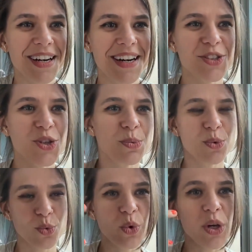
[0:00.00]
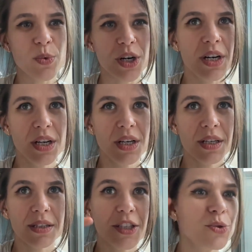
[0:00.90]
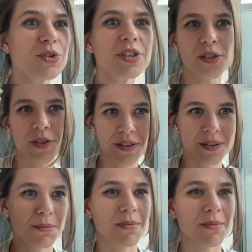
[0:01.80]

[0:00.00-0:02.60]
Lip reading: And so the users'